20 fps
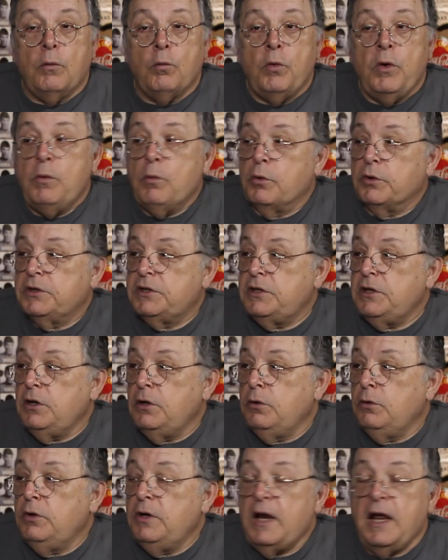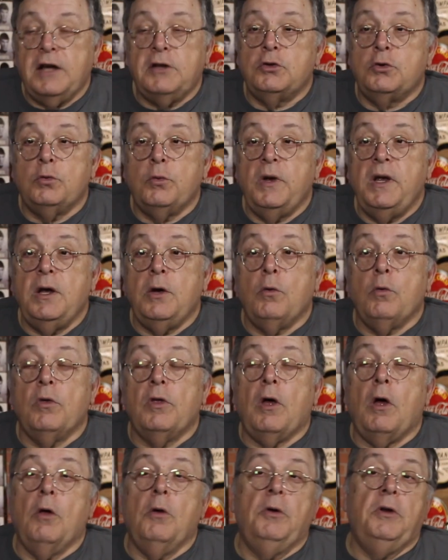we will see you next week
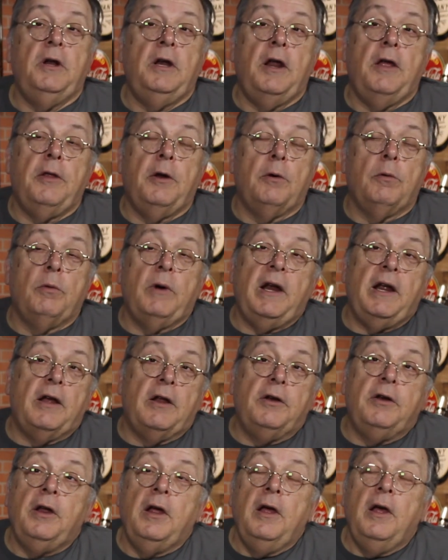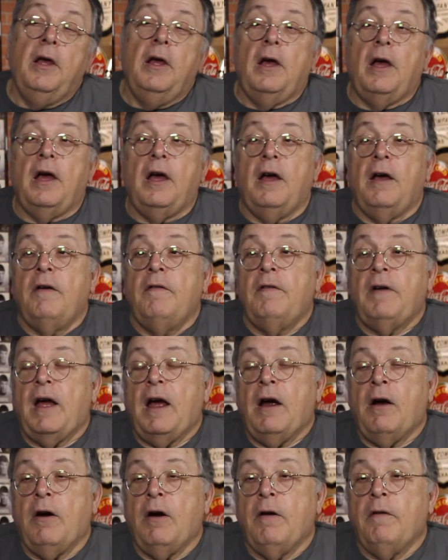with a whole nother round of
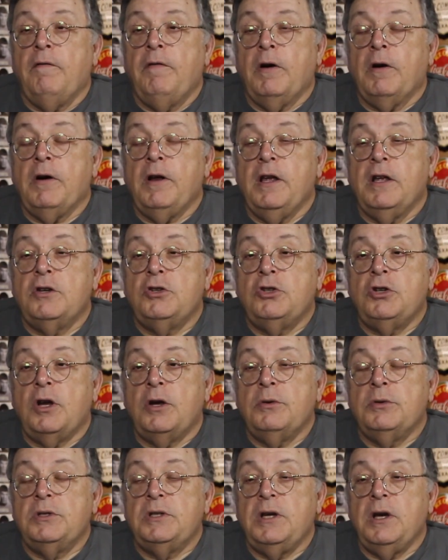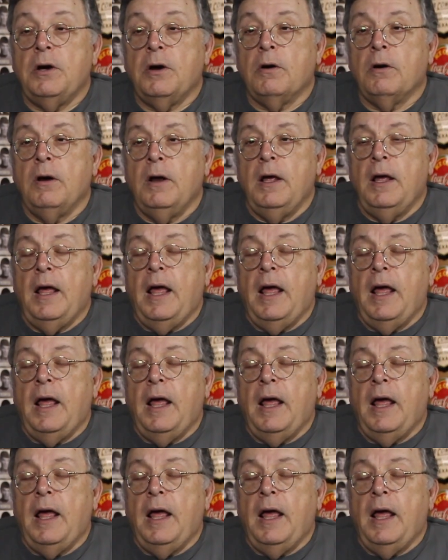our various shows here.